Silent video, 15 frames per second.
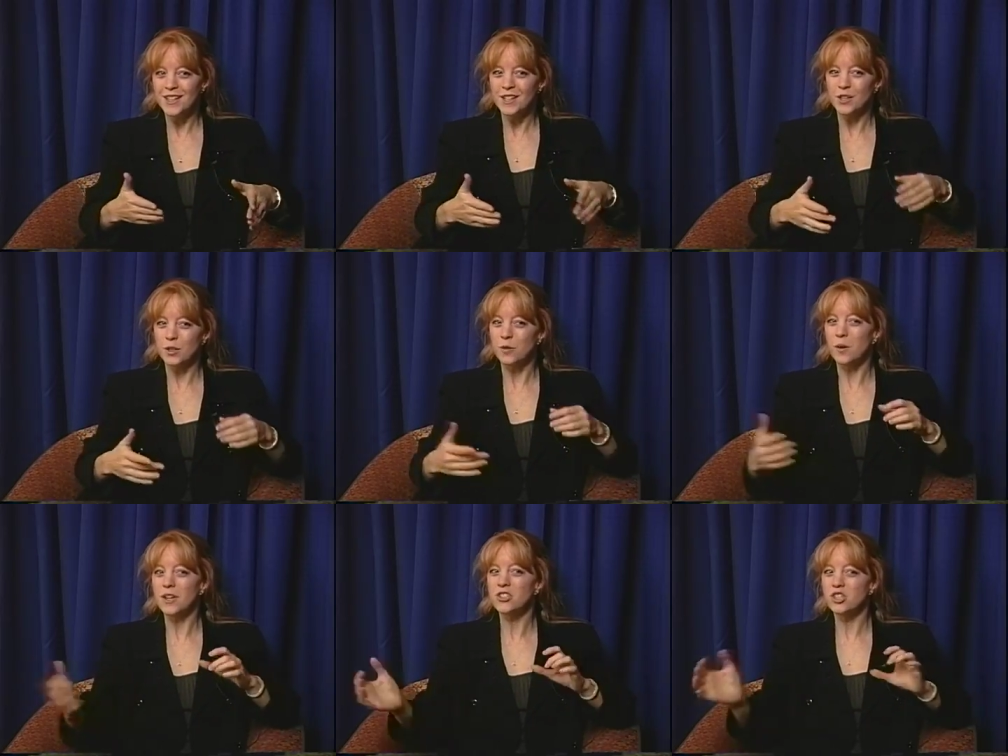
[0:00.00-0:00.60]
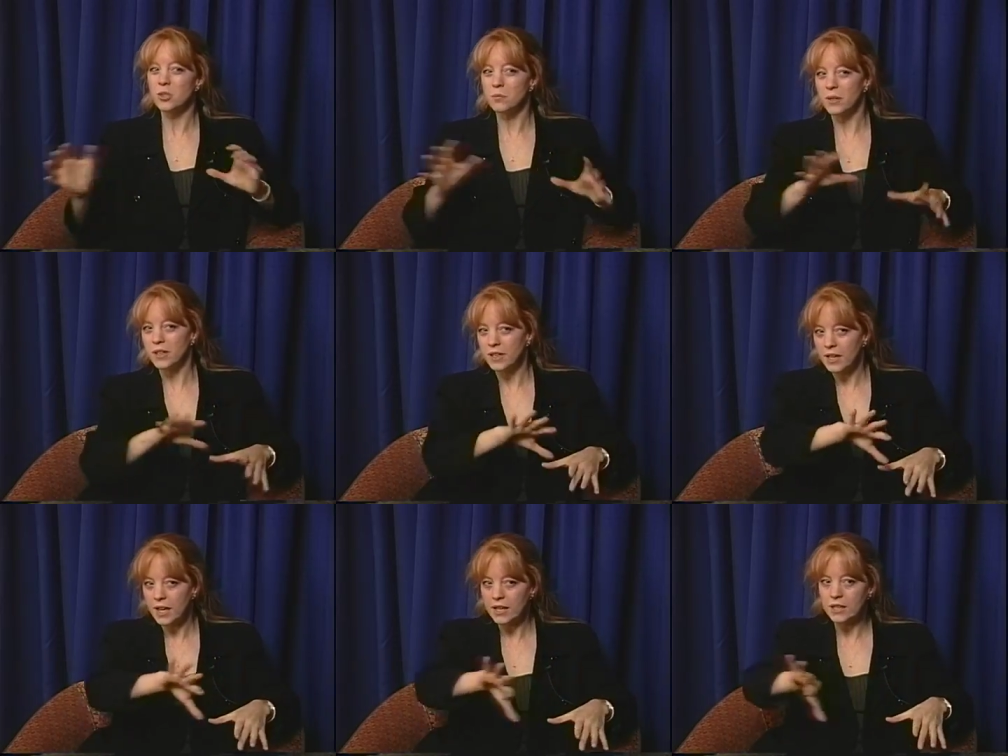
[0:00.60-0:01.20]
your question, but
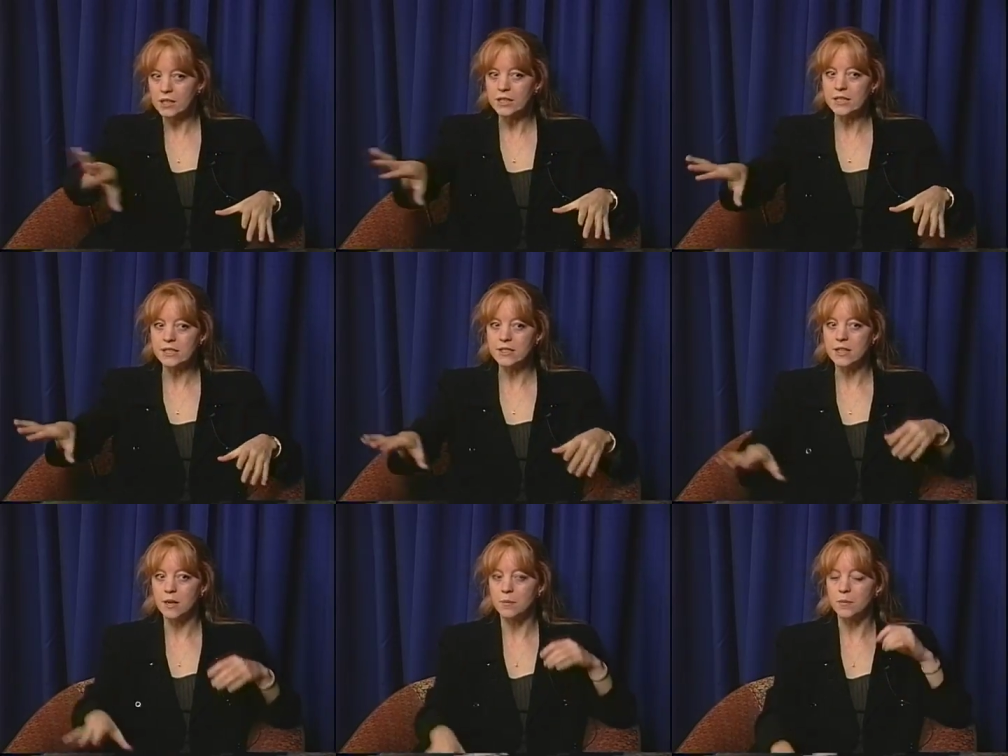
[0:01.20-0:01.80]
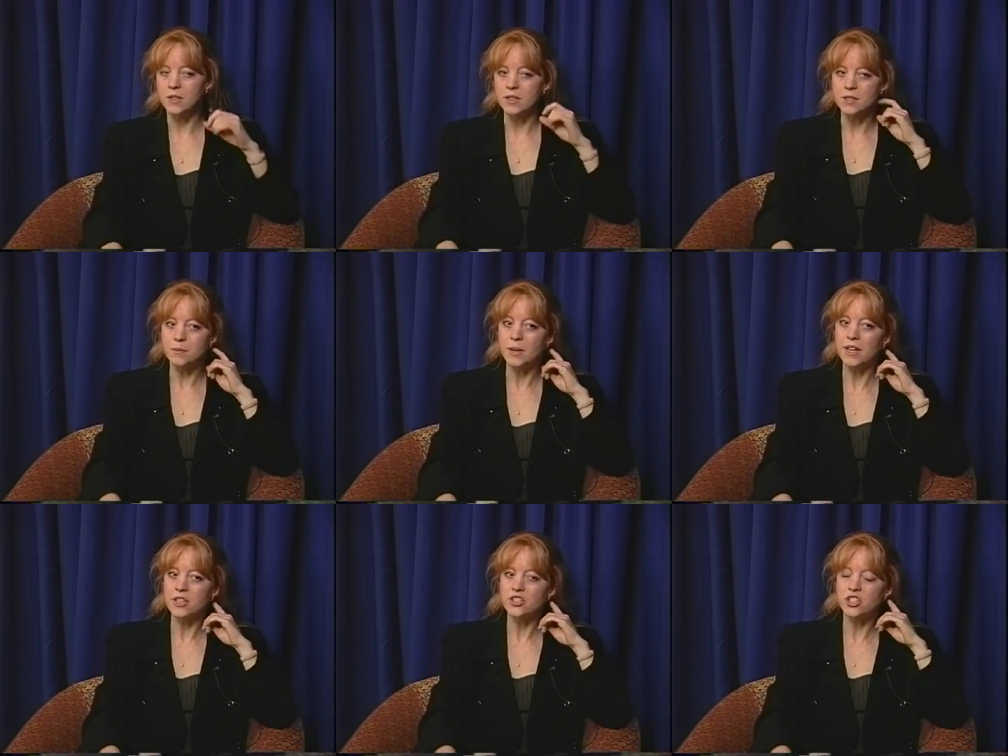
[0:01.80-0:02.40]
it kind of leads up, because
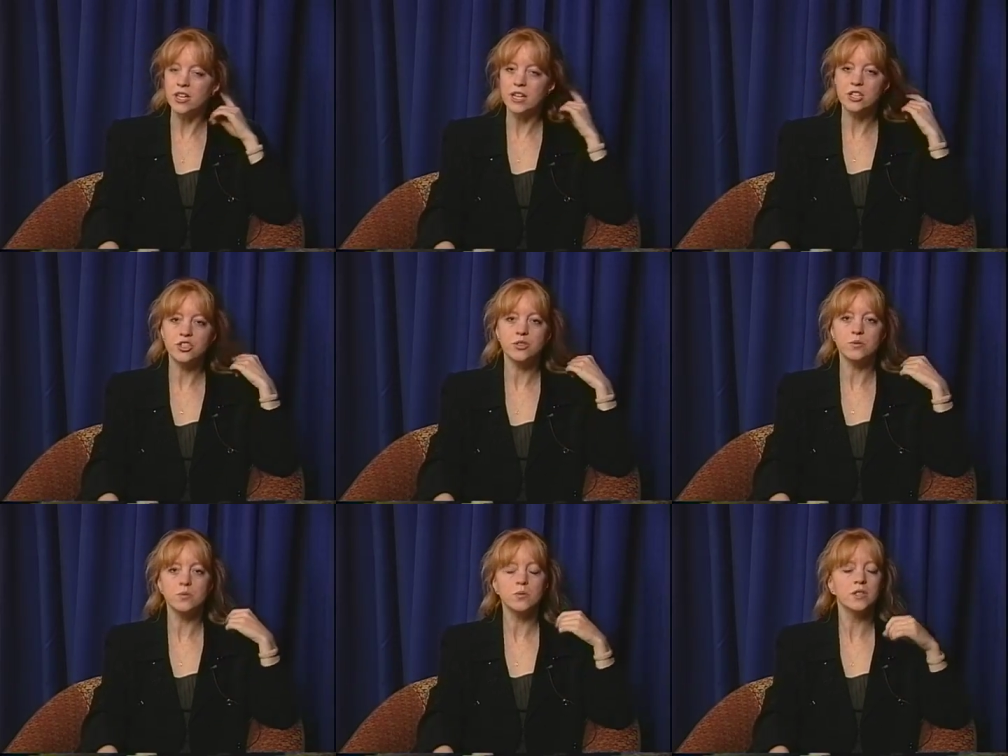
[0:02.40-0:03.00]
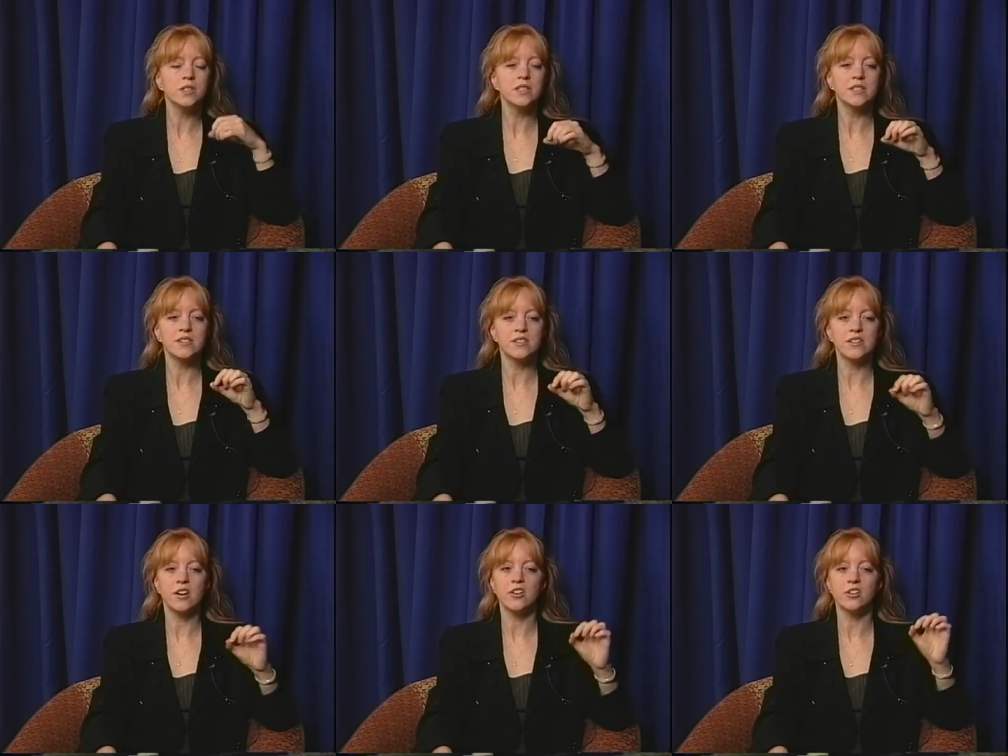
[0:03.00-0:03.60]
my education really
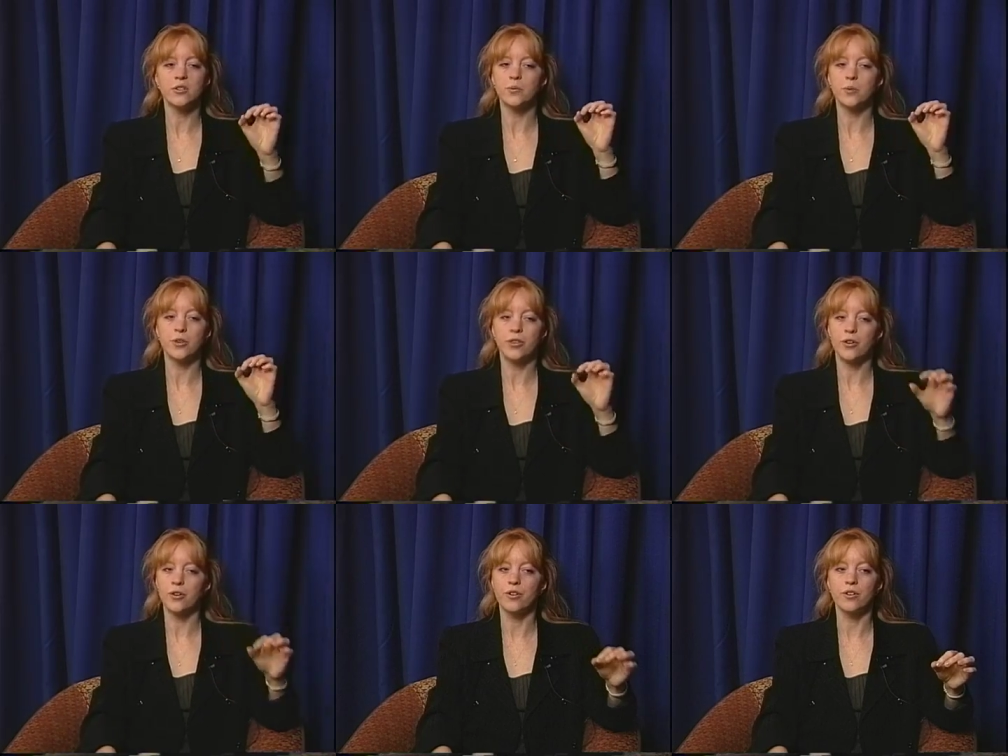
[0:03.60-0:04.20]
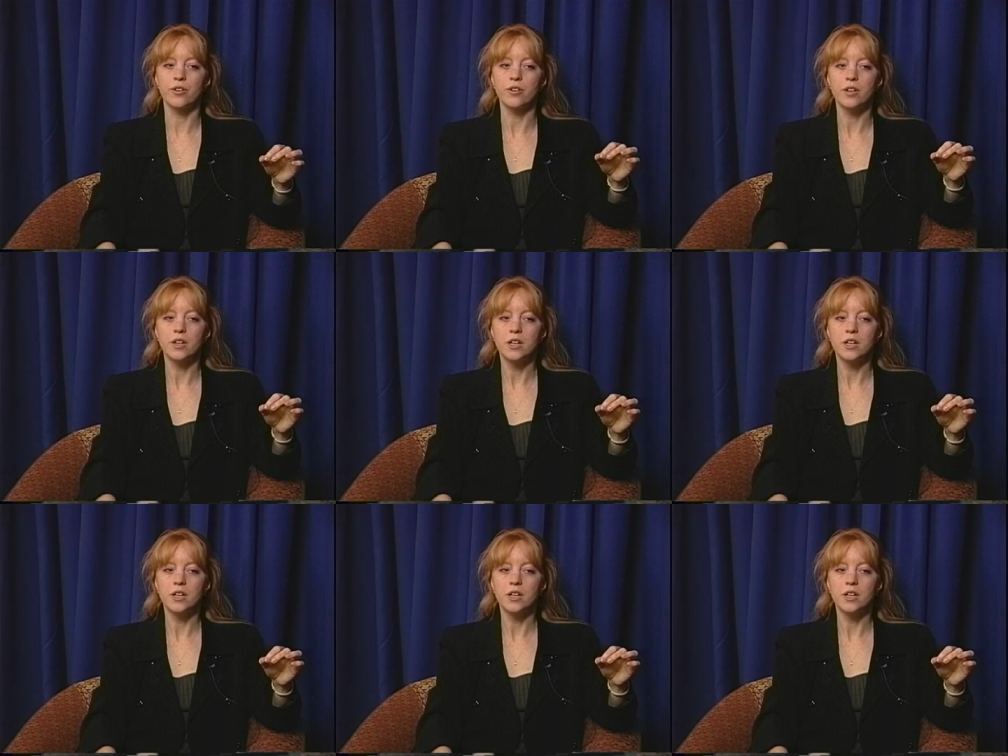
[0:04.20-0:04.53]
started with her.